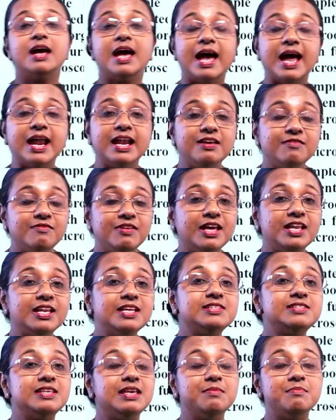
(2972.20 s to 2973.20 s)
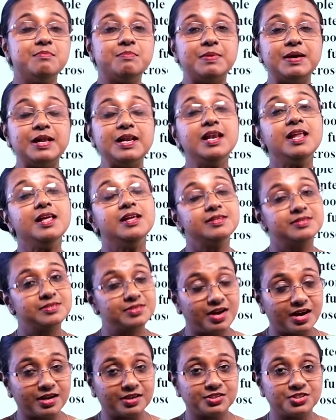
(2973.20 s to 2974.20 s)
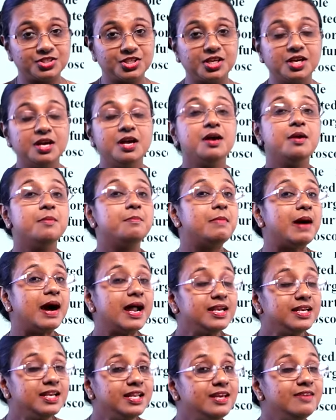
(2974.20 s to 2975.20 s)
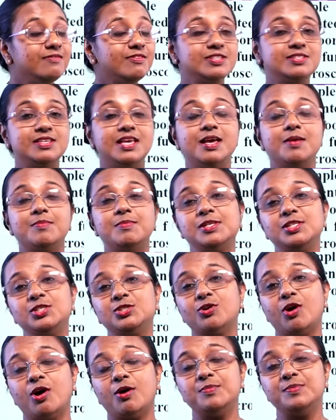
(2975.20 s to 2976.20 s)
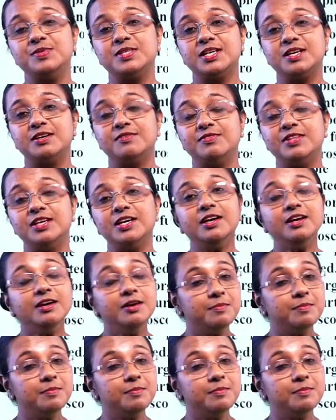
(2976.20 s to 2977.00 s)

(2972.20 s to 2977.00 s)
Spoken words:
had a very simple structure. But he was able to observe the